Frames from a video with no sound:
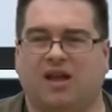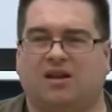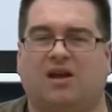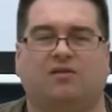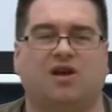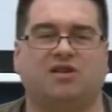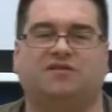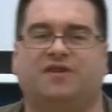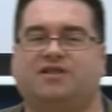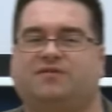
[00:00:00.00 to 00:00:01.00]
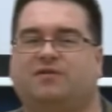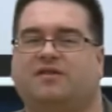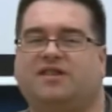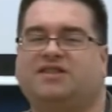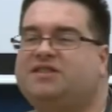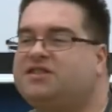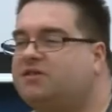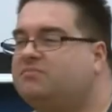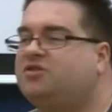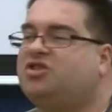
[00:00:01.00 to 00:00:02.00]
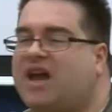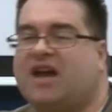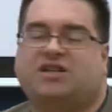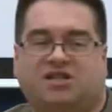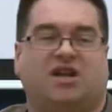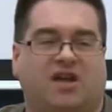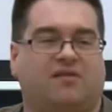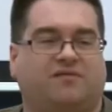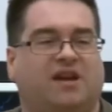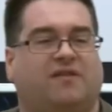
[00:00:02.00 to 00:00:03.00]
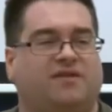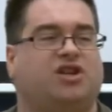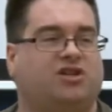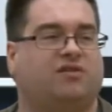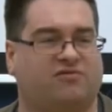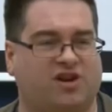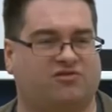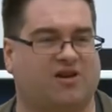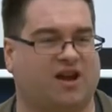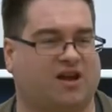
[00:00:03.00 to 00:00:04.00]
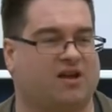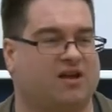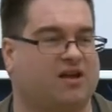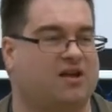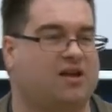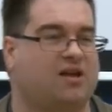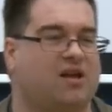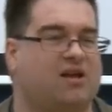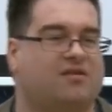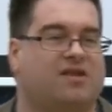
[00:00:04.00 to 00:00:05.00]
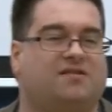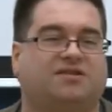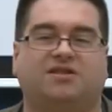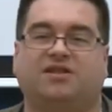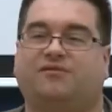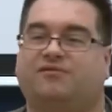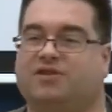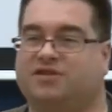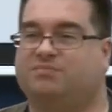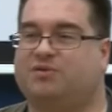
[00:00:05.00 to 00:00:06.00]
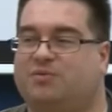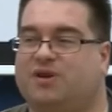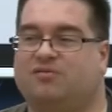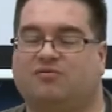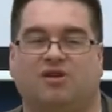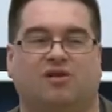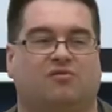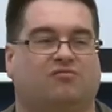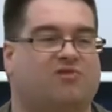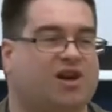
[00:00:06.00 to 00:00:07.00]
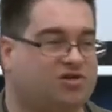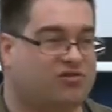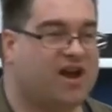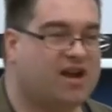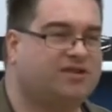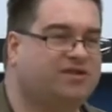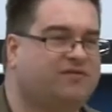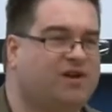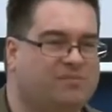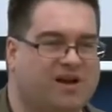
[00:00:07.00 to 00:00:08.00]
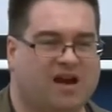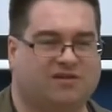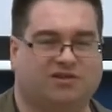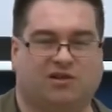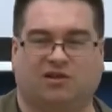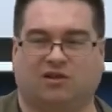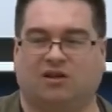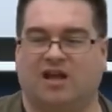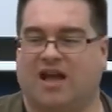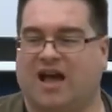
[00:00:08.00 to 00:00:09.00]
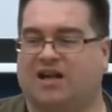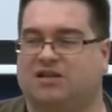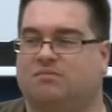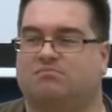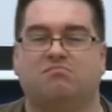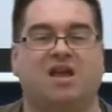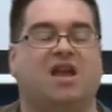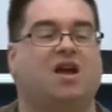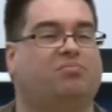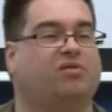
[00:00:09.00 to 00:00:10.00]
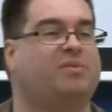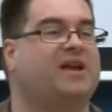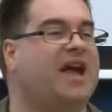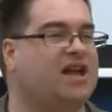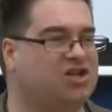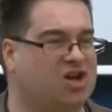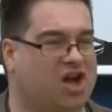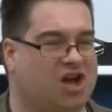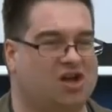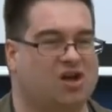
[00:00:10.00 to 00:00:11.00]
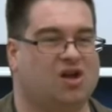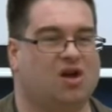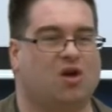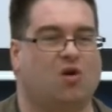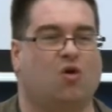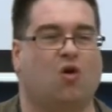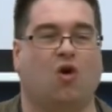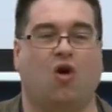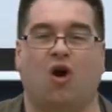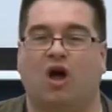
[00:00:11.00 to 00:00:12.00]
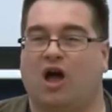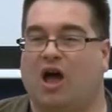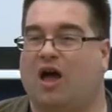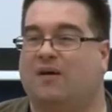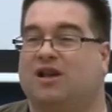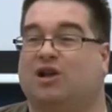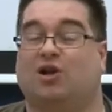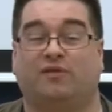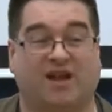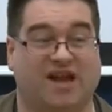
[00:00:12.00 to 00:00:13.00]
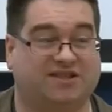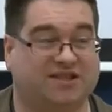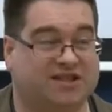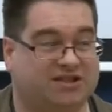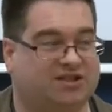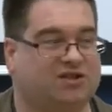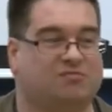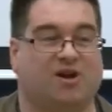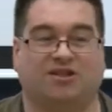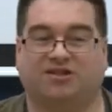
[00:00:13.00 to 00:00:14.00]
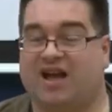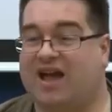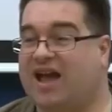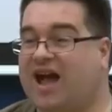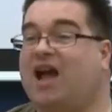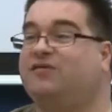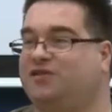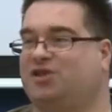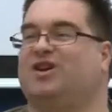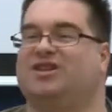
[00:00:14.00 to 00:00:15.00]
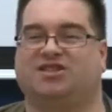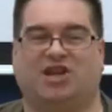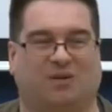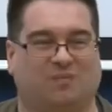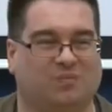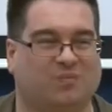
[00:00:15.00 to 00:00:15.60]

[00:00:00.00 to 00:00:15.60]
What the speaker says: Now notice first of all, this is an objective definition of rhetoric. There is a difference between rhetoric, as defined by Aristotle, and mere propaganda, or in a lot of cases, you might say advertising.